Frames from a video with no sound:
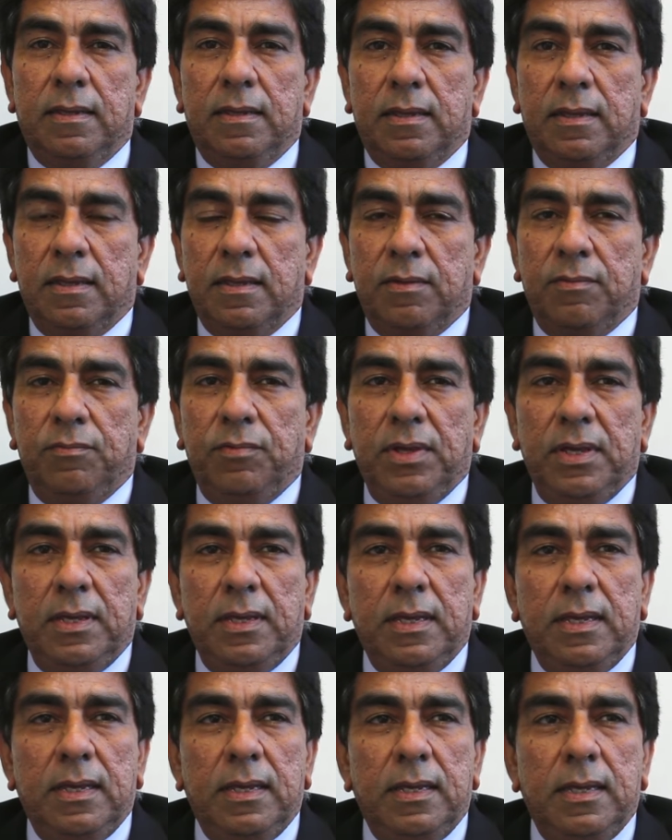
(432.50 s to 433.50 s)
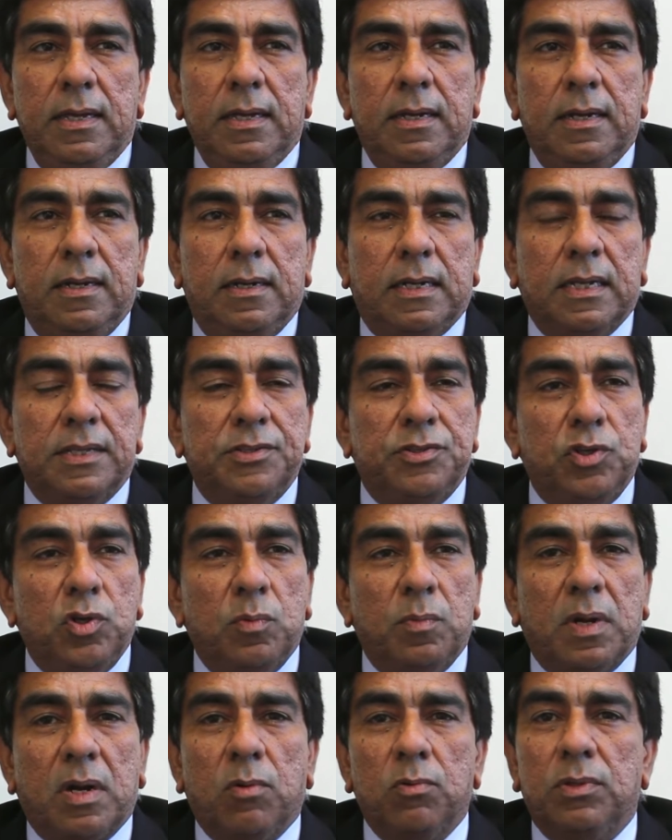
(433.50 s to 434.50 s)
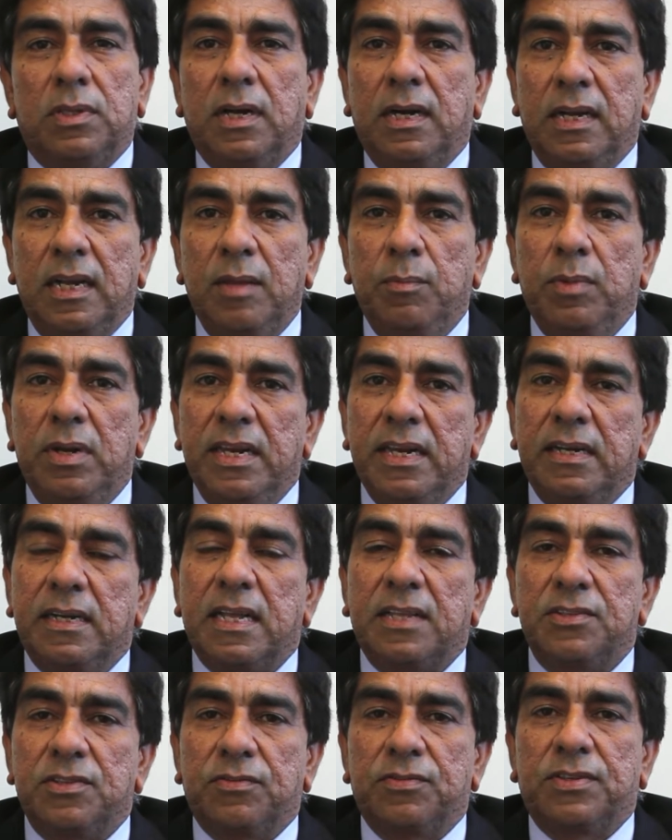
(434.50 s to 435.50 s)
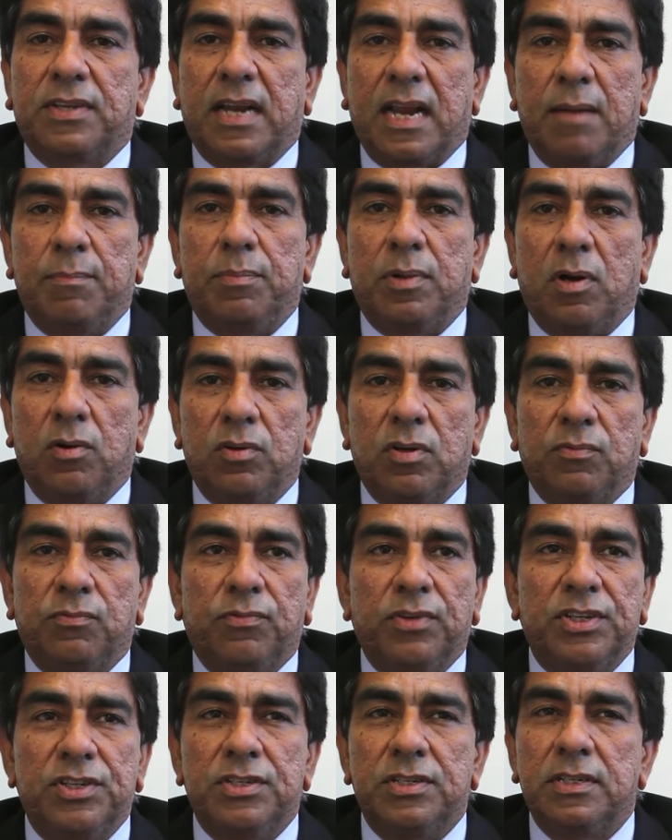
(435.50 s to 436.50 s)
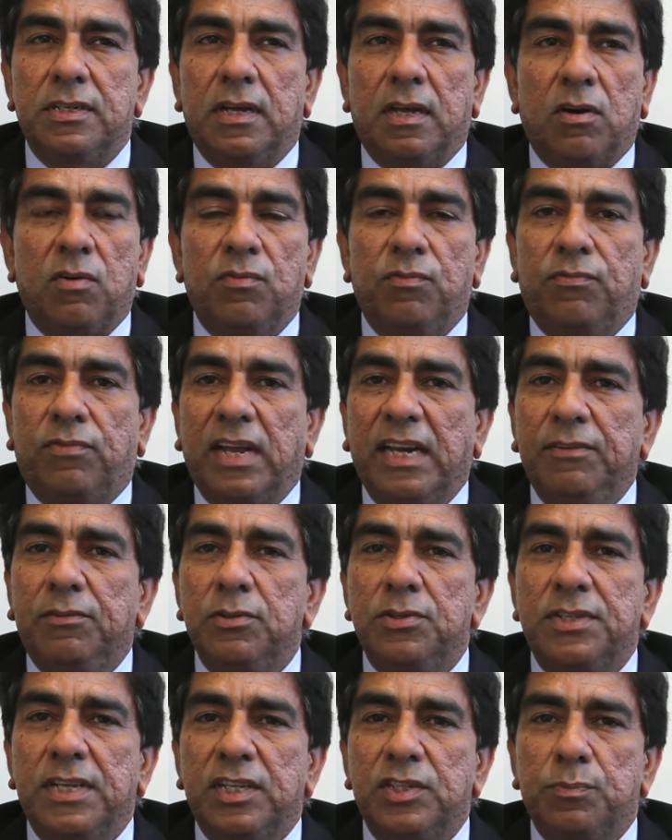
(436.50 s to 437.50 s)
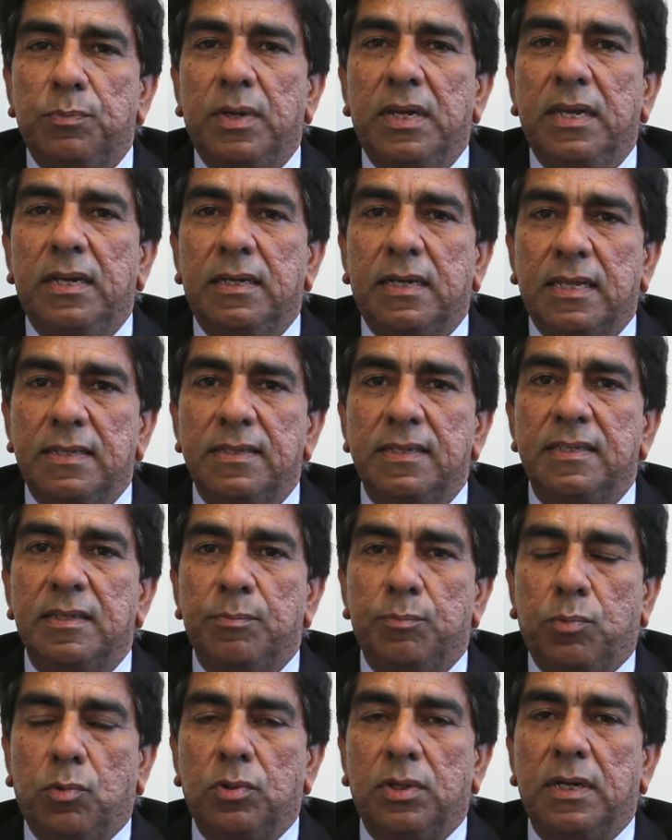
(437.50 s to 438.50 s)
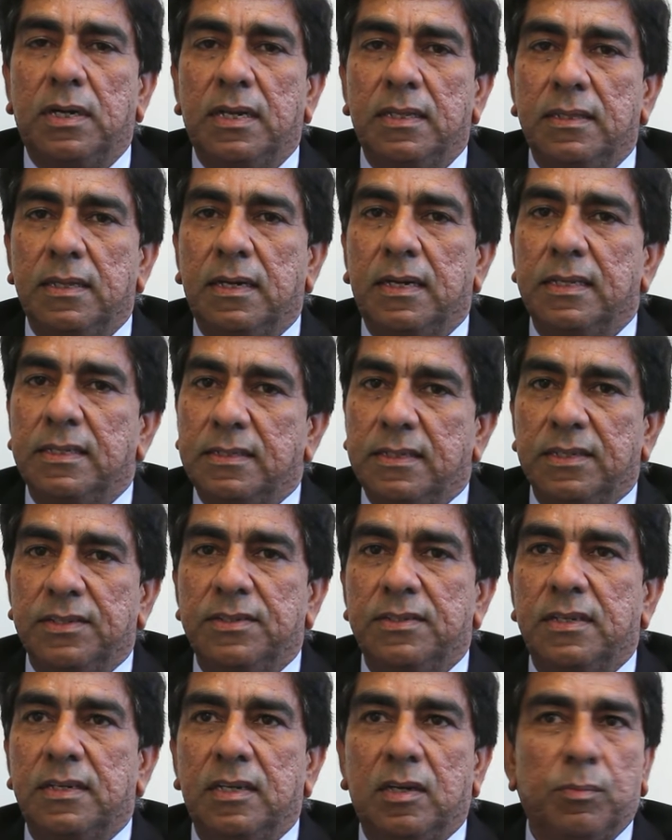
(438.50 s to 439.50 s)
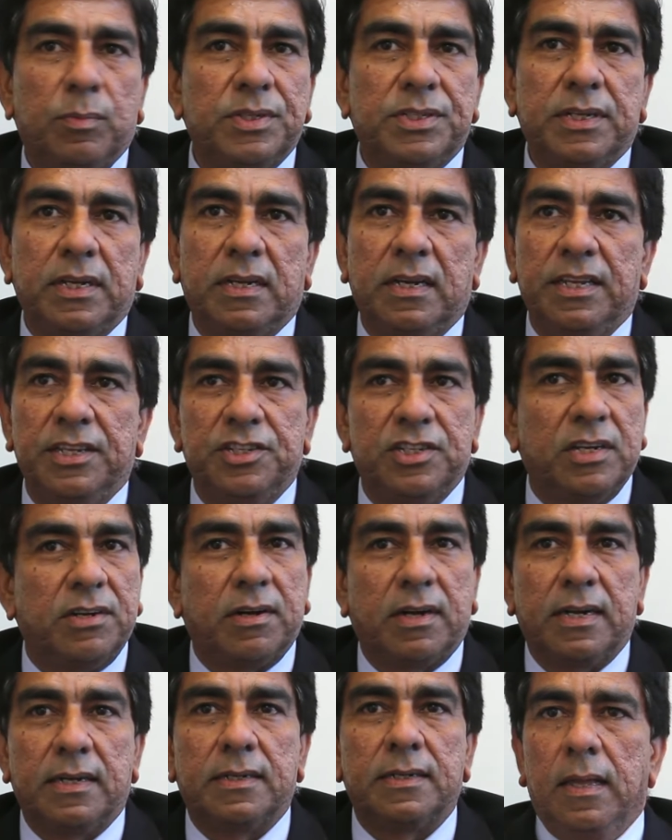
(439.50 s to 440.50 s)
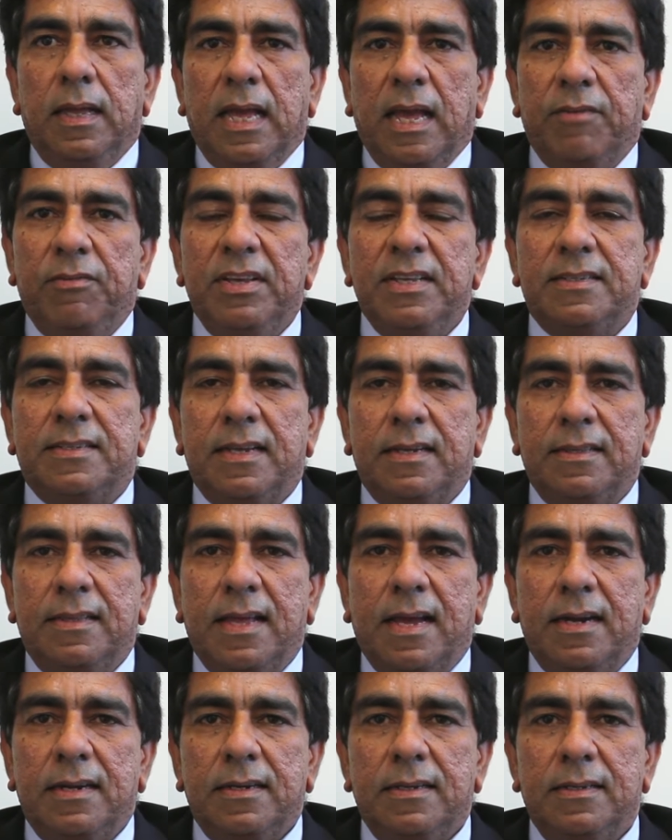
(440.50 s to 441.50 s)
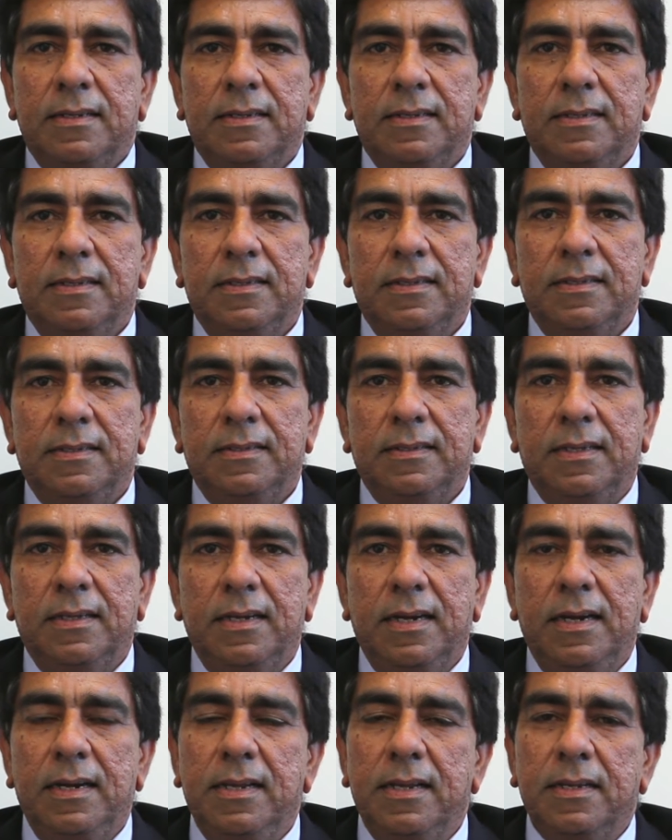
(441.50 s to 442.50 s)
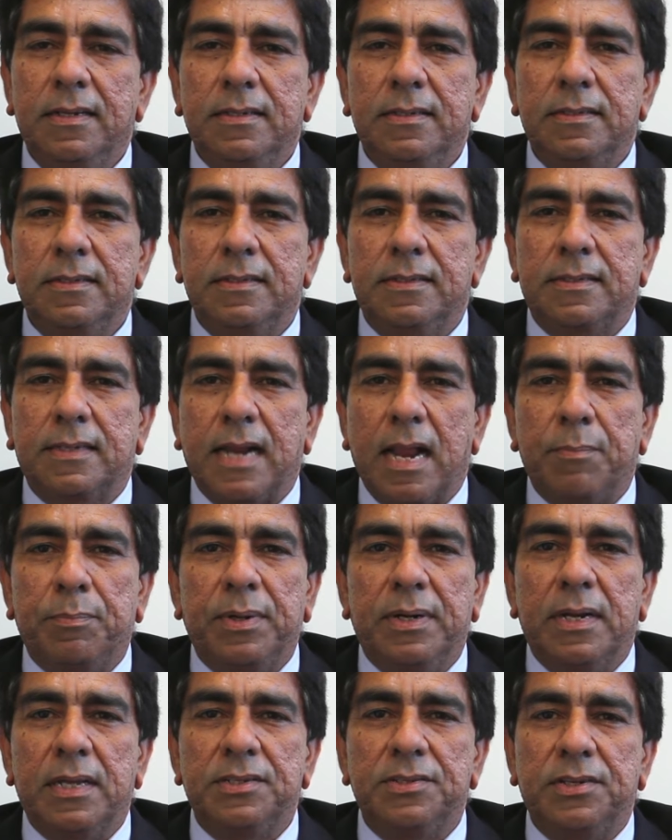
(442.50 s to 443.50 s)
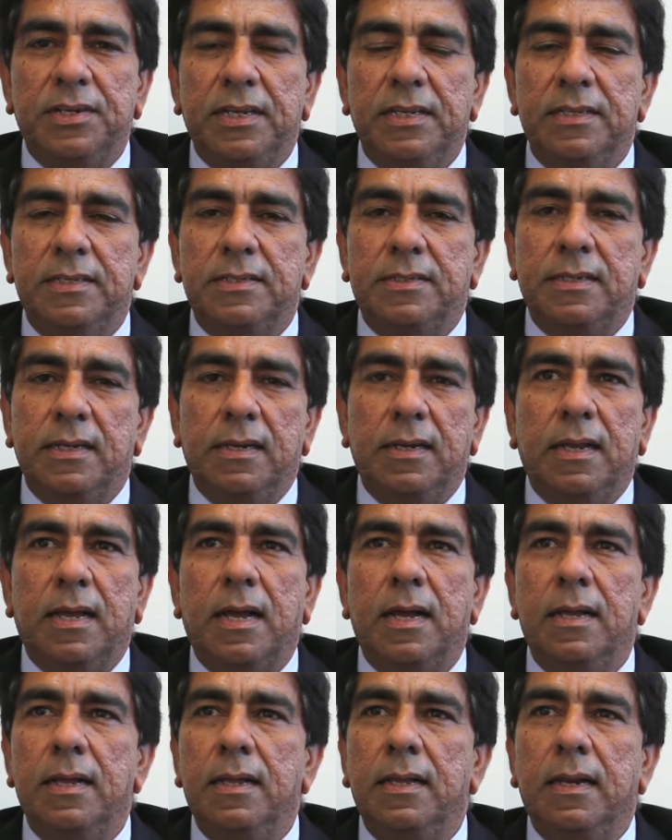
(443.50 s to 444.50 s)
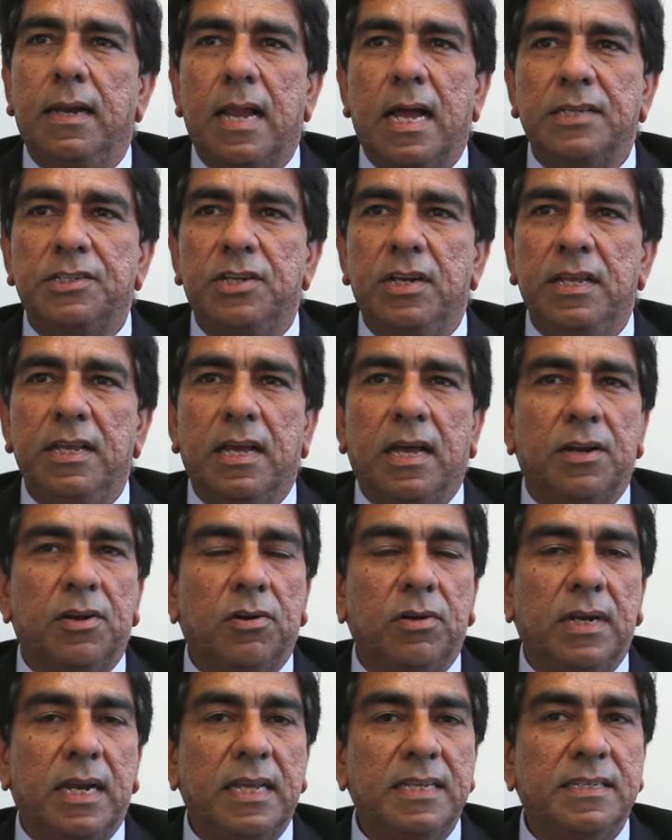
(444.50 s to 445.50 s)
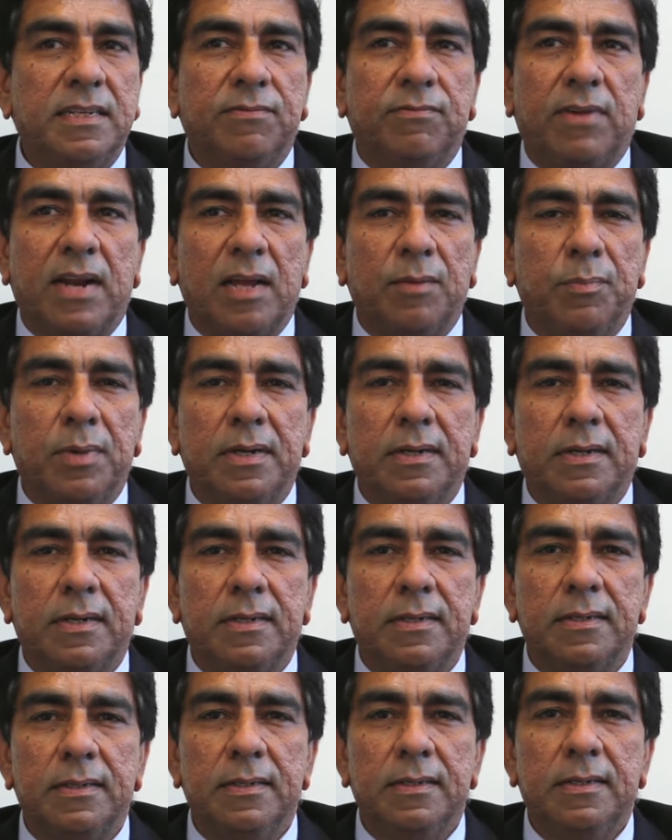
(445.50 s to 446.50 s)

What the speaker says: We consume around 30 million tons of scrap, out of which around 5 to 6 million tons is imported and the rest is domestically generated. Having said that, the Indian scrap industry is still largely unorganized and fragmented.